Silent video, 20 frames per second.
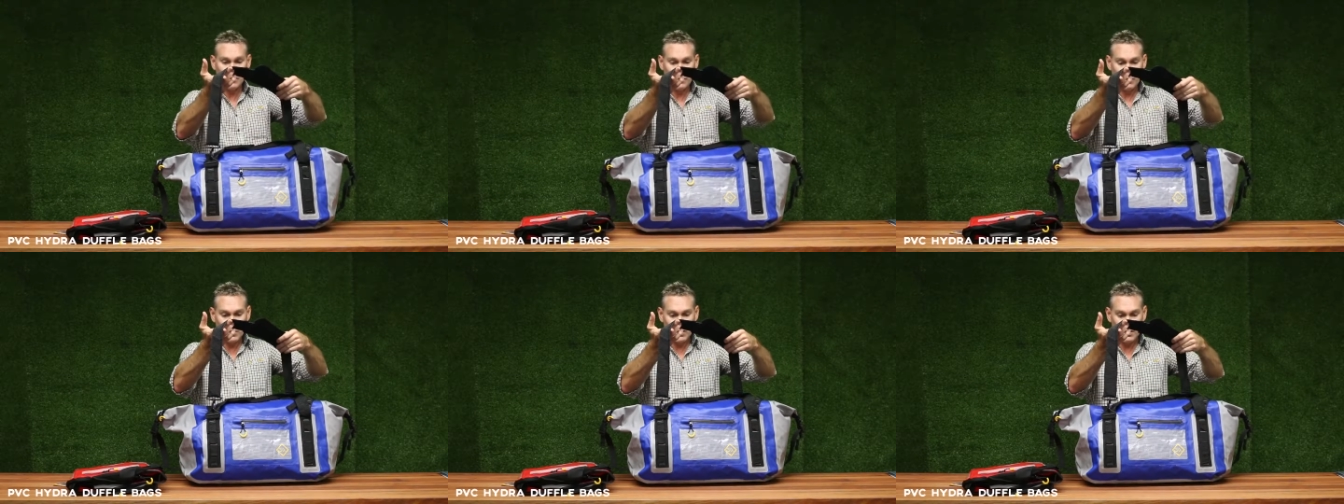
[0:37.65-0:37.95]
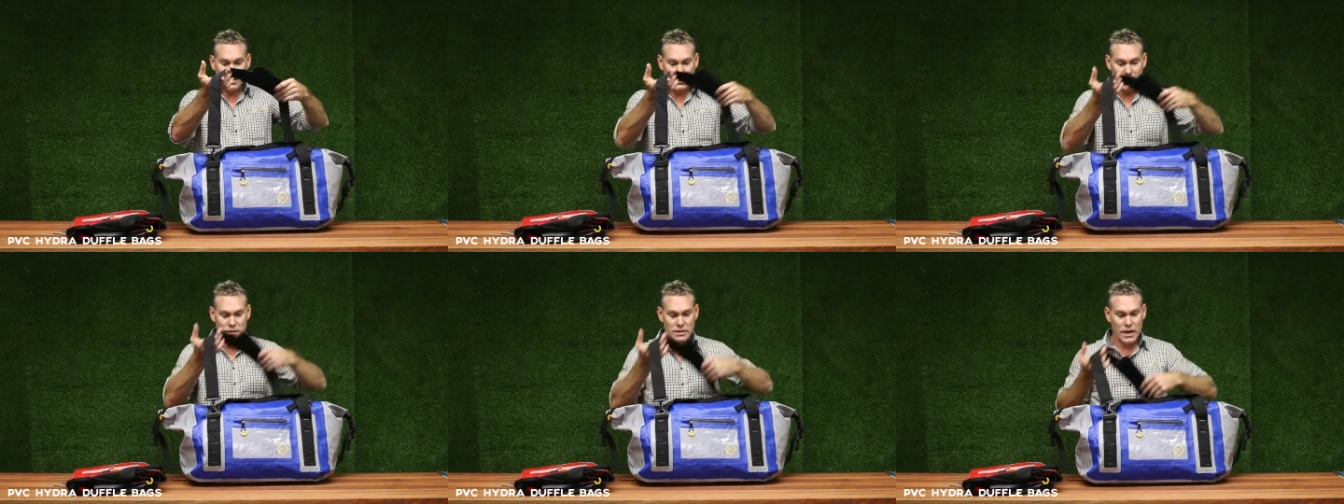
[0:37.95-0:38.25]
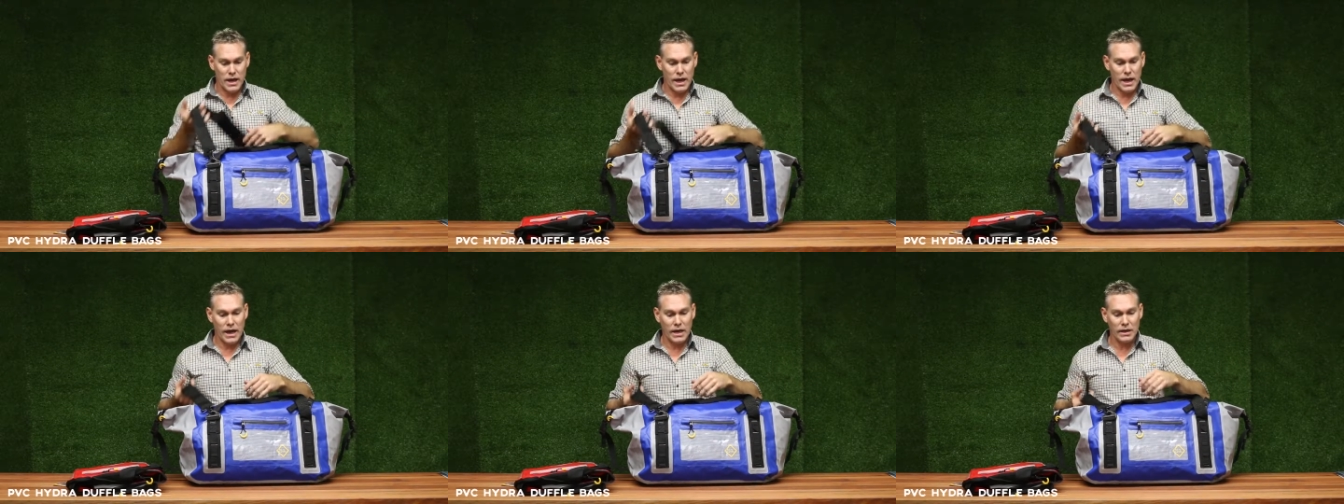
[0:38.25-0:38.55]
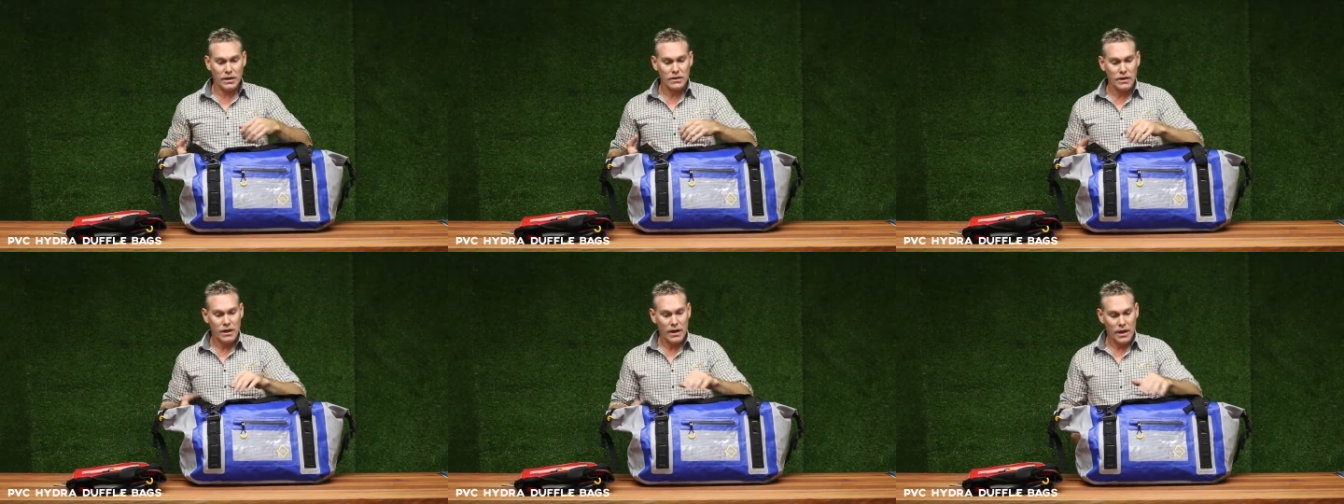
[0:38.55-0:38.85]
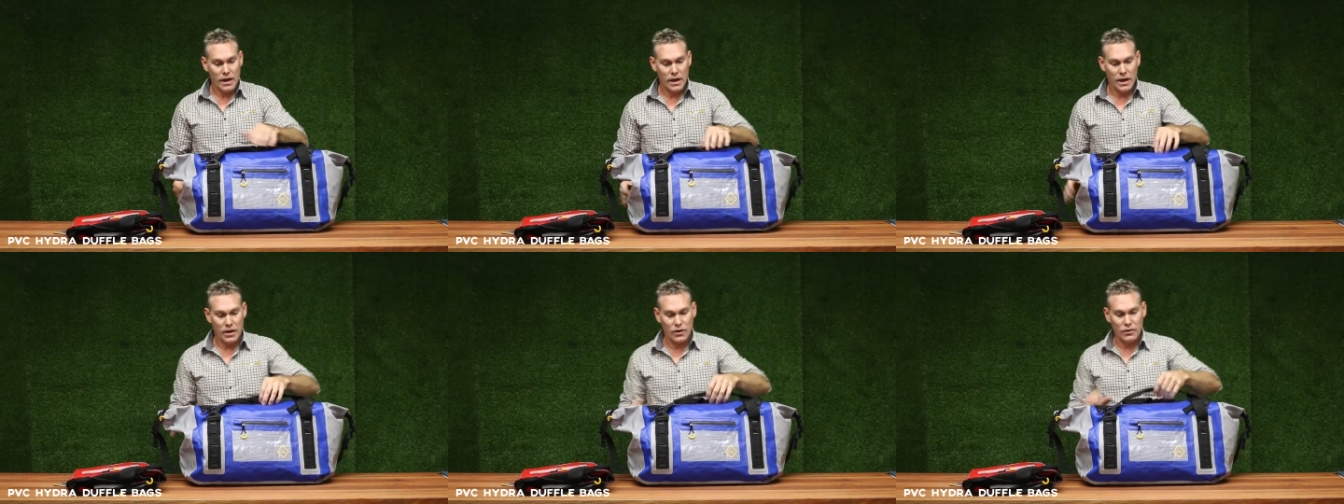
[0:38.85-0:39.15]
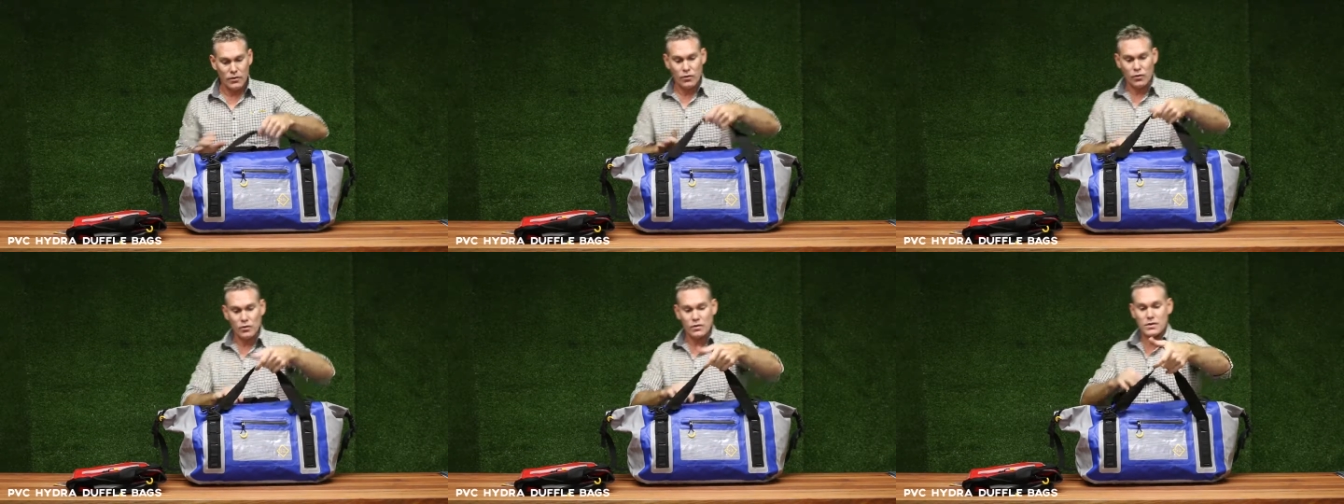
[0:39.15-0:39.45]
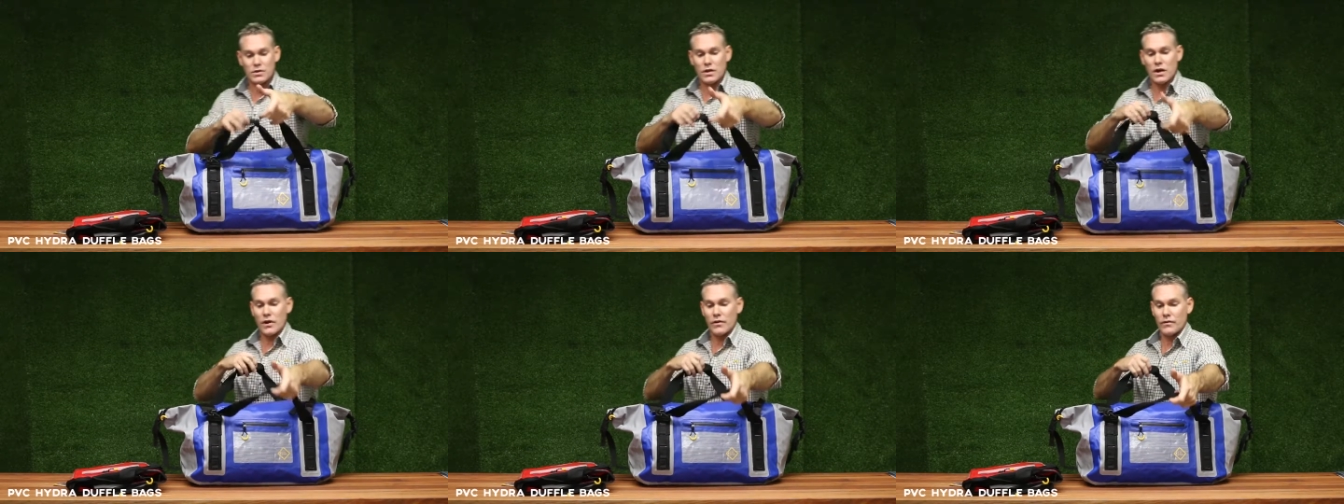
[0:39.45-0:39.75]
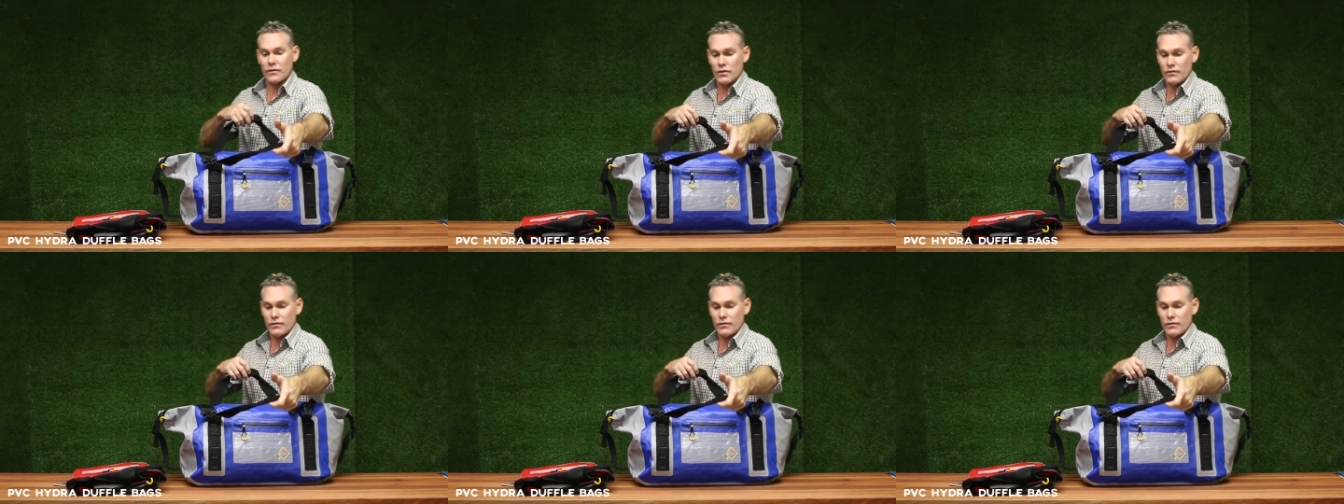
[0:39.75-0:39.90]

which is uh, handy and also